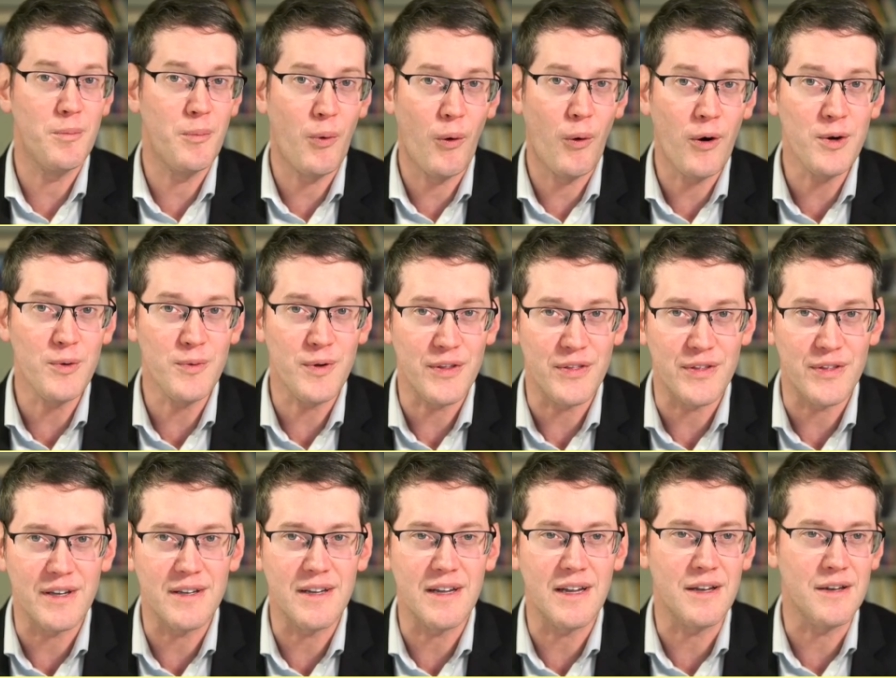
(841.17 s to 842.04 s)
born with
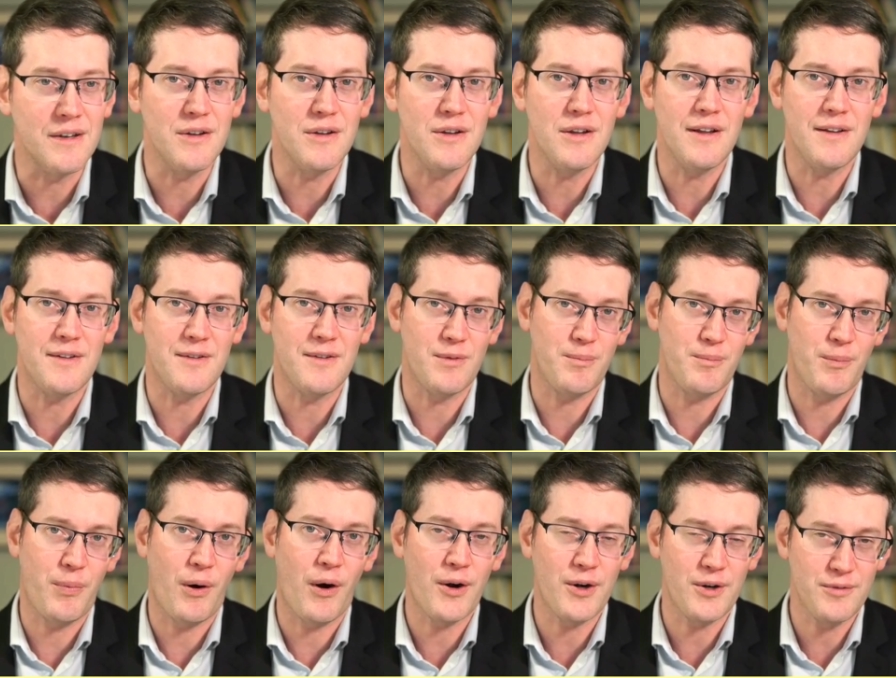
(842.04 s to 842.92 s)
it, and it's
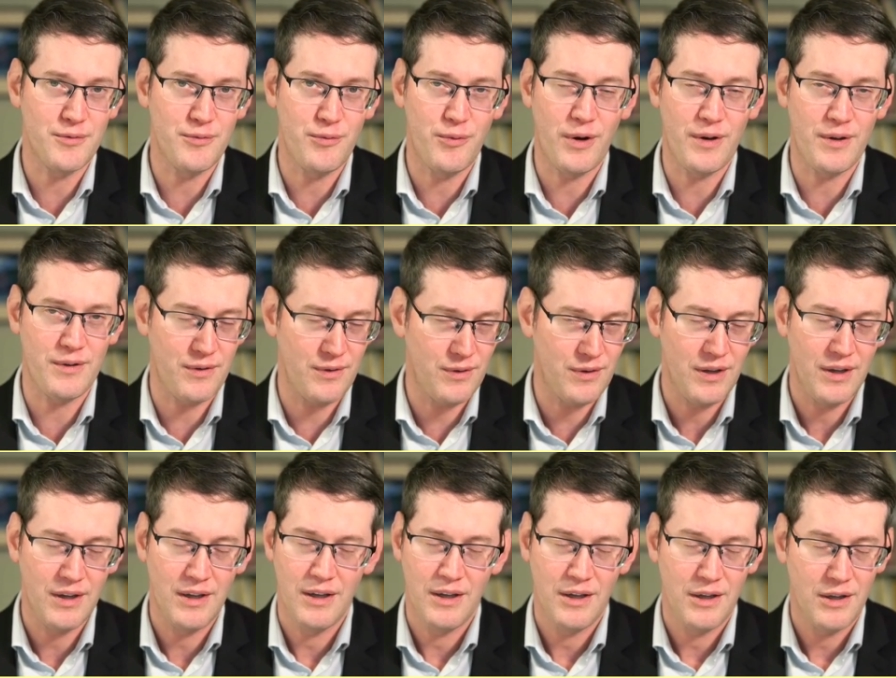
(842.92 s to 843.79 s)
part of
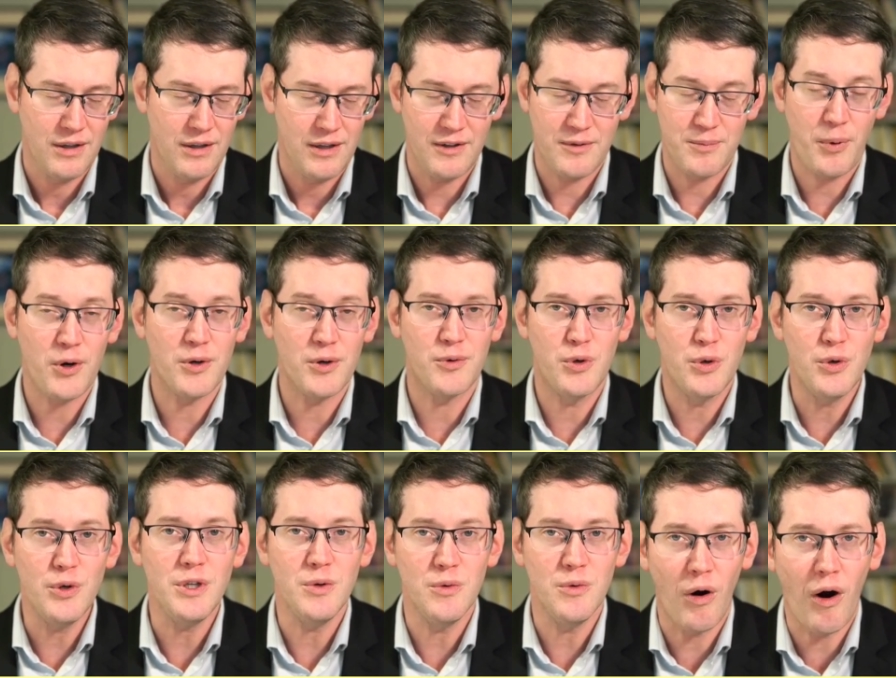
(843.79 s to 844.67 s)
who
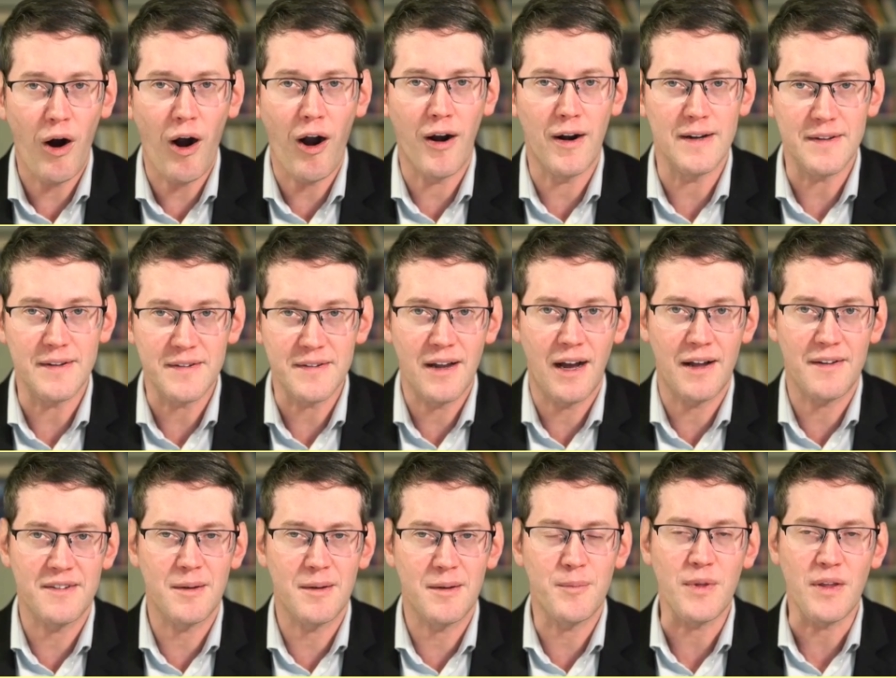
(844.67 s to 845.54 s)
you are. It's not
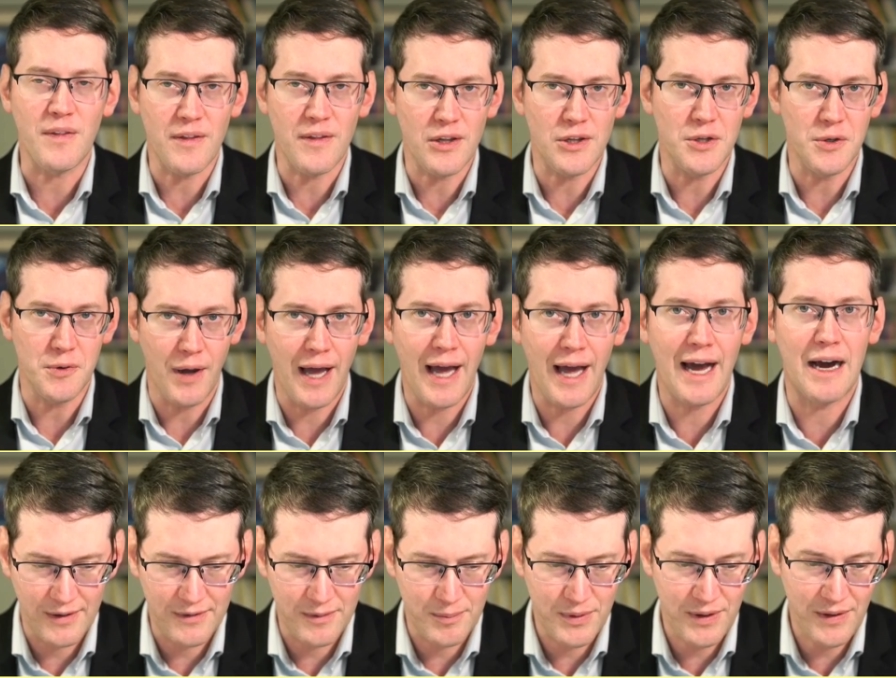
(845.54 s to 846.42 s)
something that you
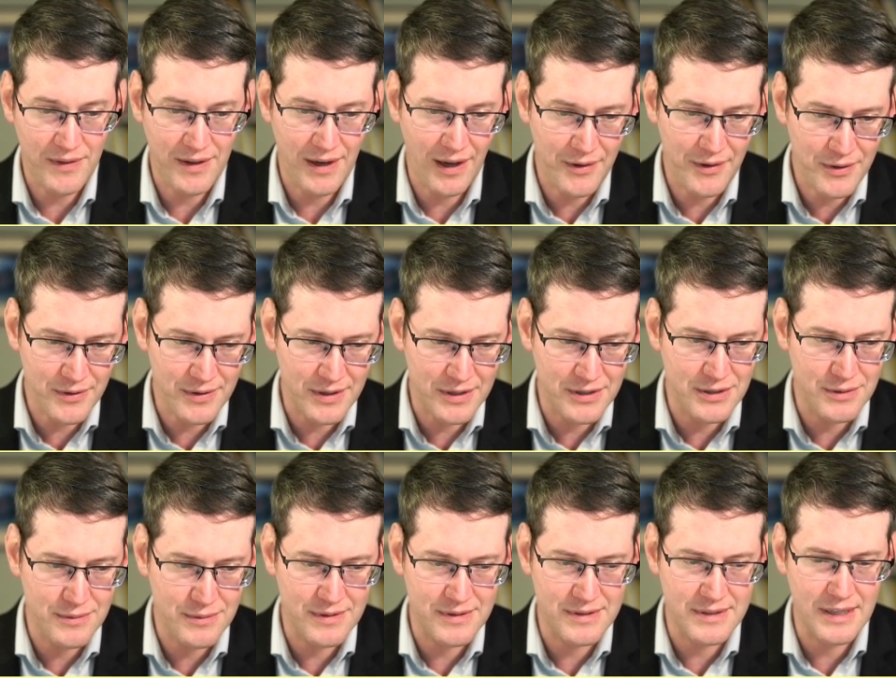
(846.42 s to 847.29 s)
have. But then the other
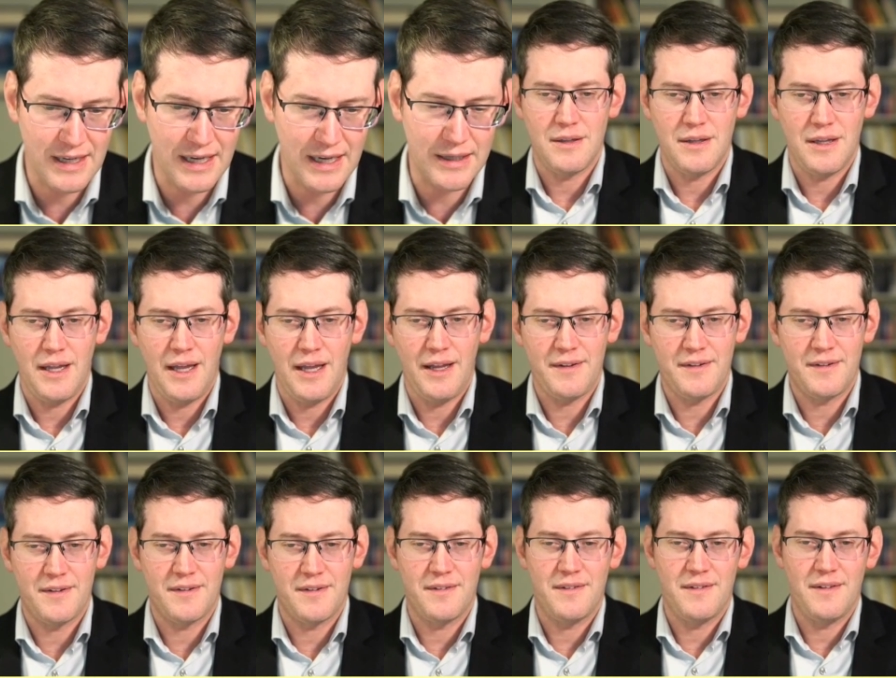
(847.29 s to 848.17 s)
issue is that
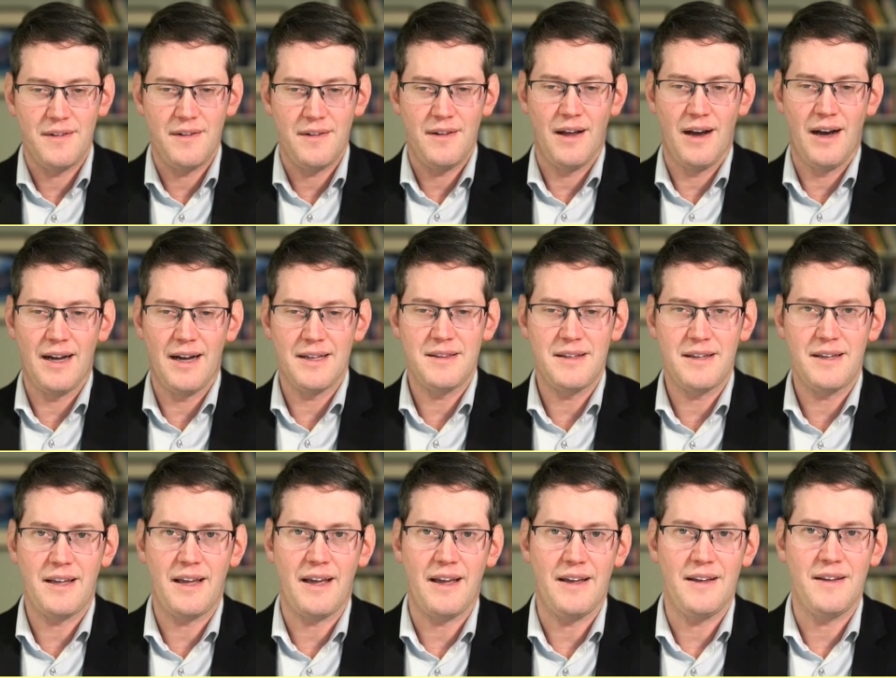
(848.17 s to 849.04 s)
it's not the
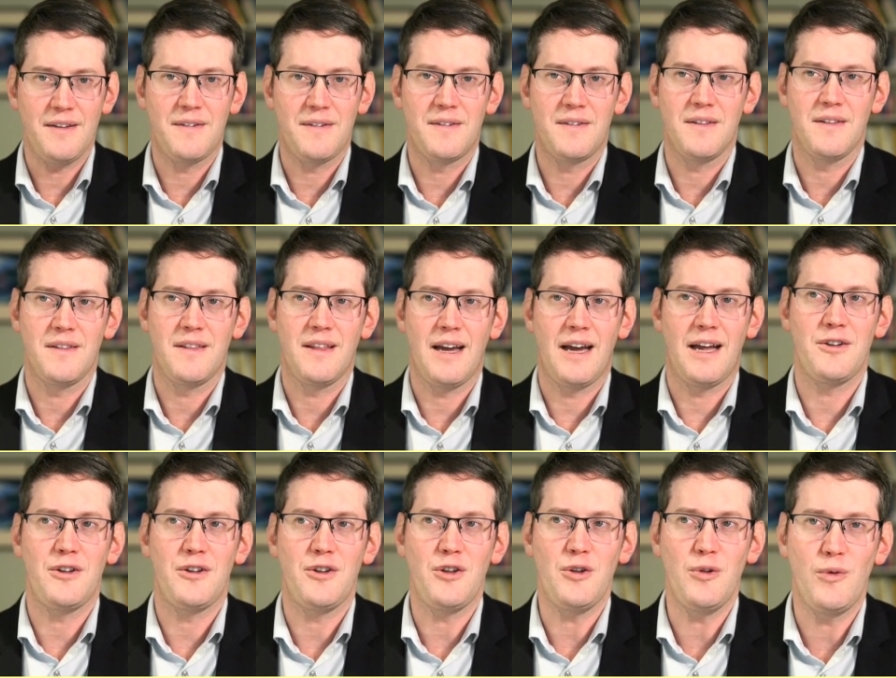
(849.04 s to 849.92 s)
case
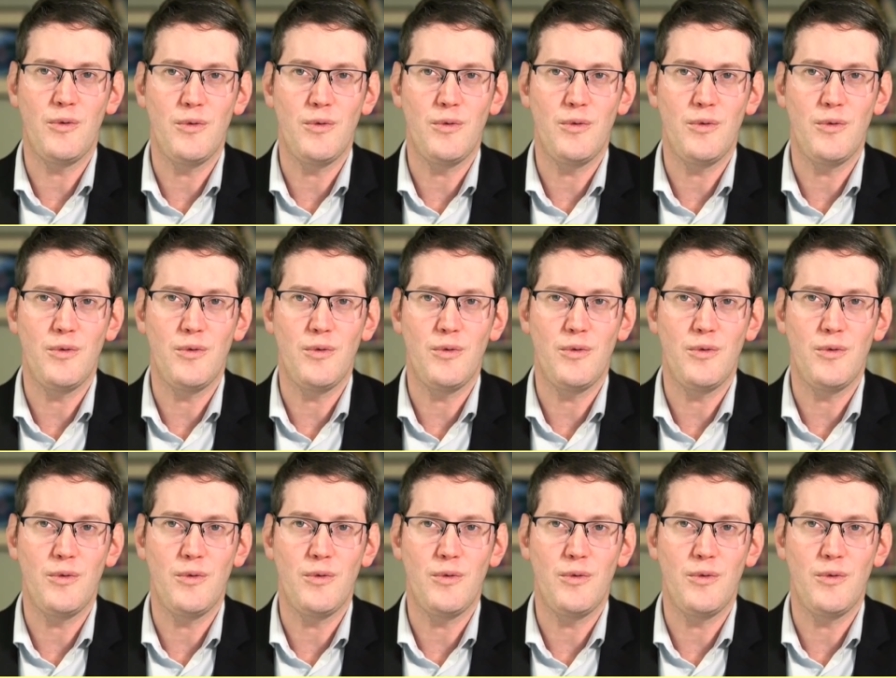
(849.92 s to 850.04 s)
that you